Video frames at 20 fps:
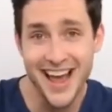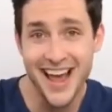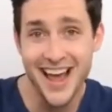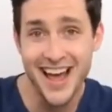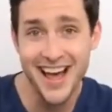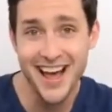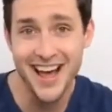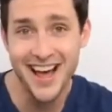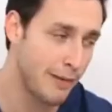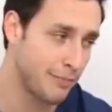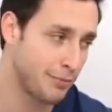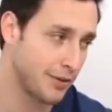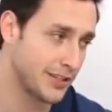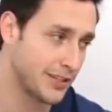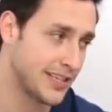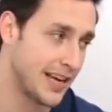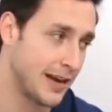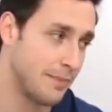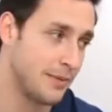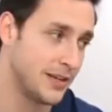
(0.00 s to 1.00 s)
I don't know what my
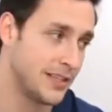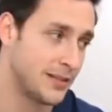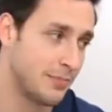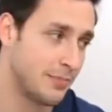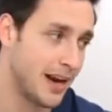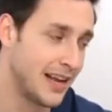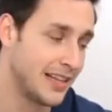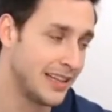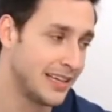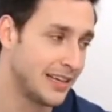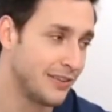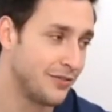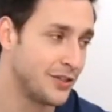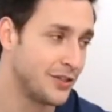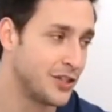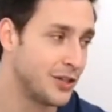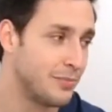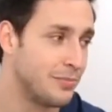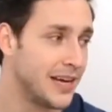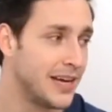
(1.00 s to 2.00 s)
blood type is, but I think if
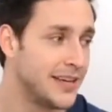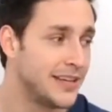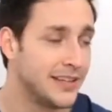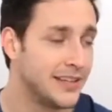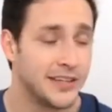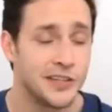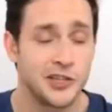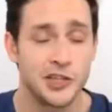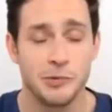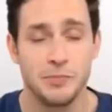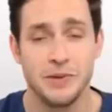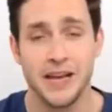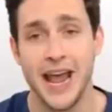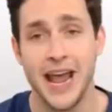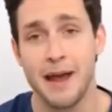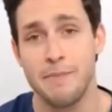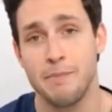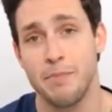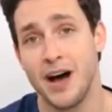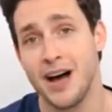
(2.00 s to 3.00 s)
it should be anything, it should be
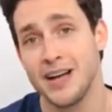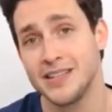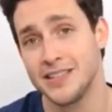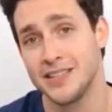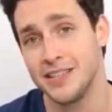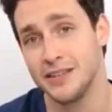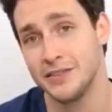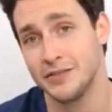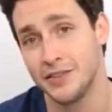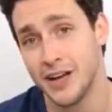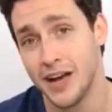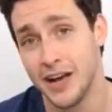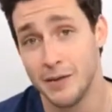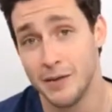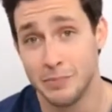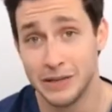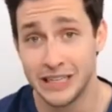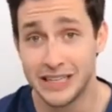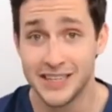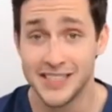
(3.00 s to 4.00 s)
A positive
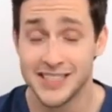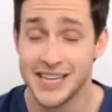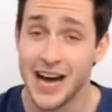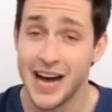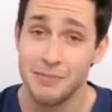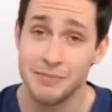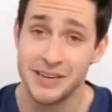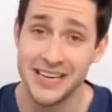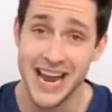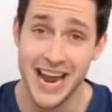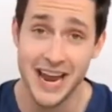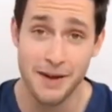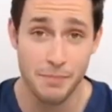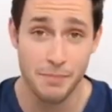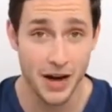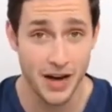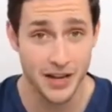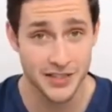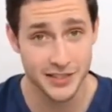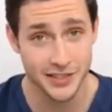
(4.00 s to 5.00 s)
because I'm an A
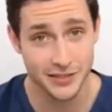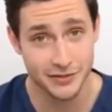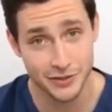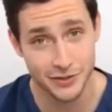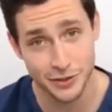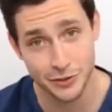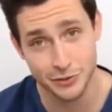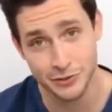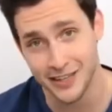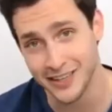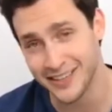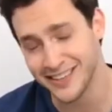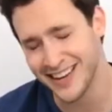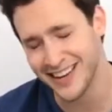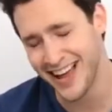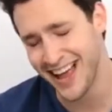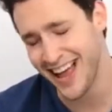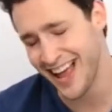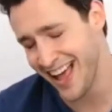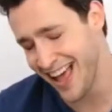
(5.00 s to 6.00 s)
positive student.
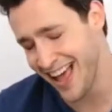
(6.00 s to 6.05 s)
